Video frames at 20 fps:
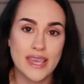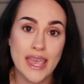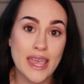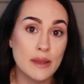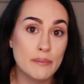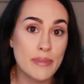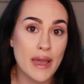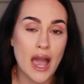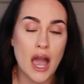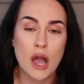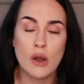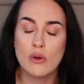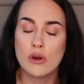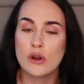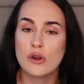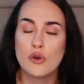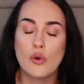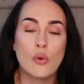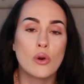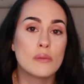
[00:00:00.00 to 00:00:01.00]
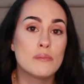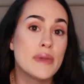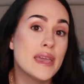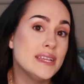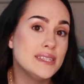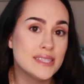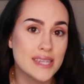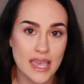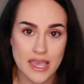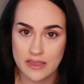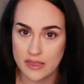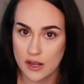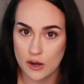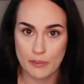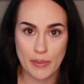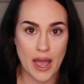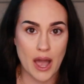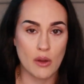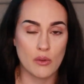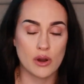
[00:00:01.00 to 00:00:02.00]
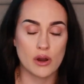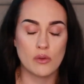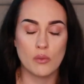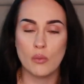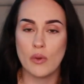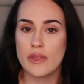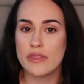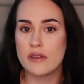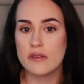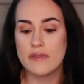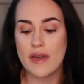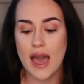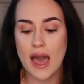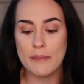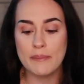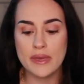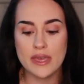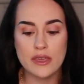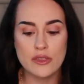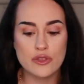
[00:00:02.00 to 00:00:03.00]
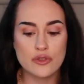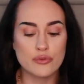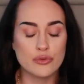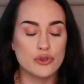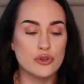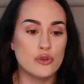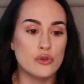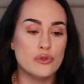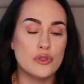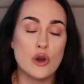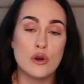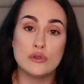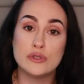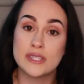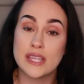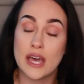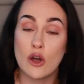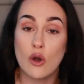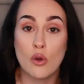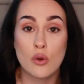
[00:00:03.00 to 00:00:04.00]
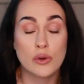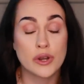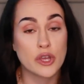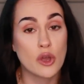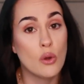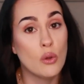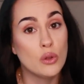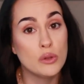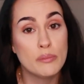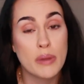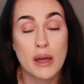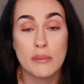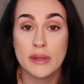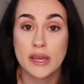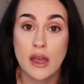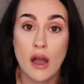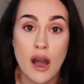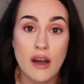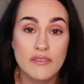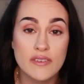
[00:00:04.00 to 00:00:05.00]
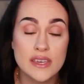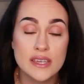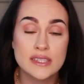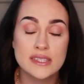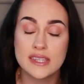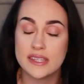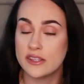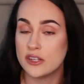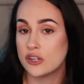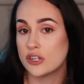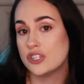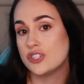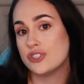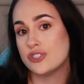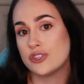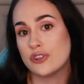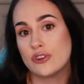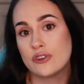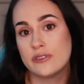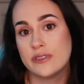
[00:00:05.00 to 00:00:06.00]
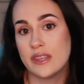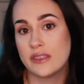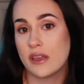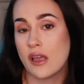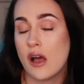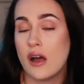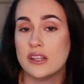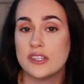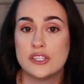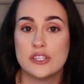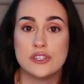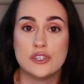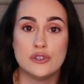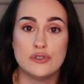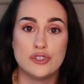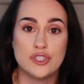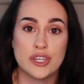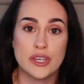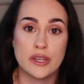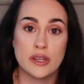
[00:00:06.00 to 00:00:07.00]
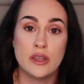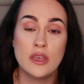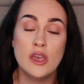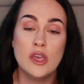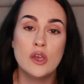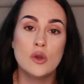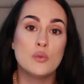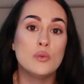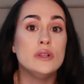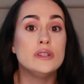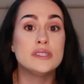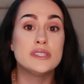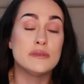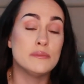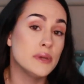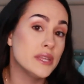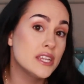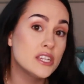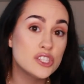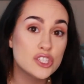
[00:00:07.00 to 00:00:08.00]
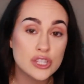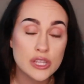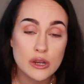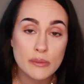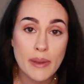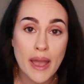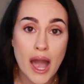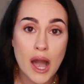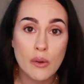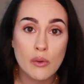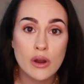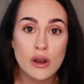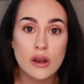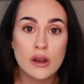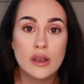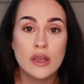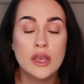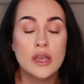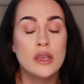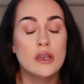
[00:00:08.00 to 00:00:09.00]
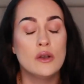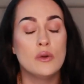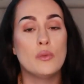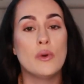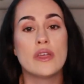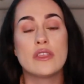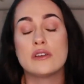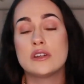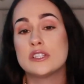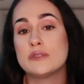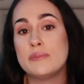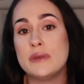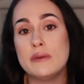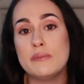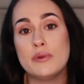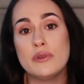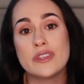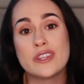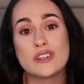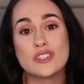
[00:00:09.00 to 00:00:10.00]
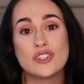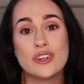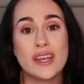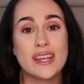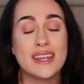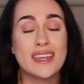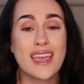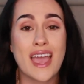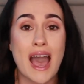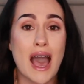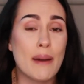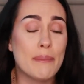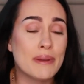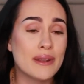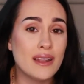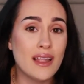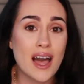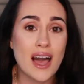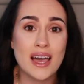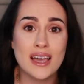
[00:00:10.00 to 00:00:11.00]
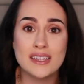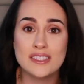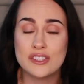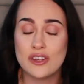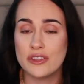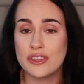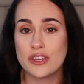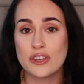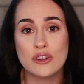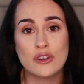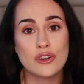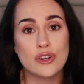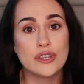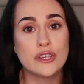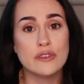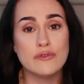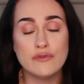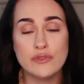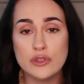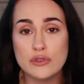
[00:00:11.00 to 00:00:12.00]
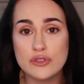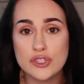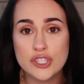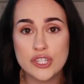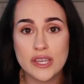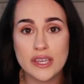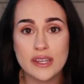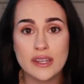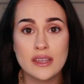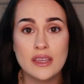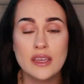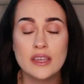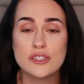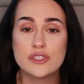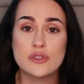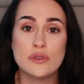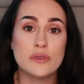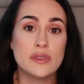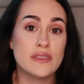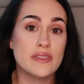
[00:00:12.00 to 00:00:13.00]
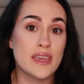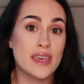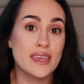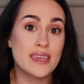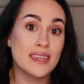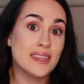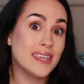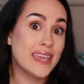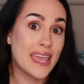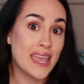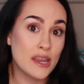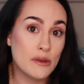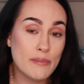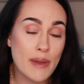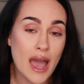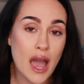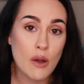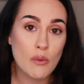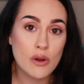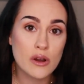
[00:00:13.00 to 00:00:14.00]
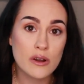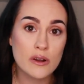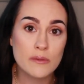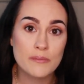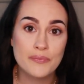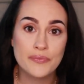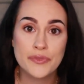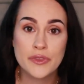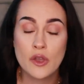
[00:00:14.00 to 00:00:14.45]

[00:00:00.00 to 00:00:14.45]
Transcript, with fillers: gain power or maintain their power, whether that be through those that already hold public office and they're concerned that the Constitution will diminish their power, whether it's people that are trying to capitalize on the current confusion so that they can gain power,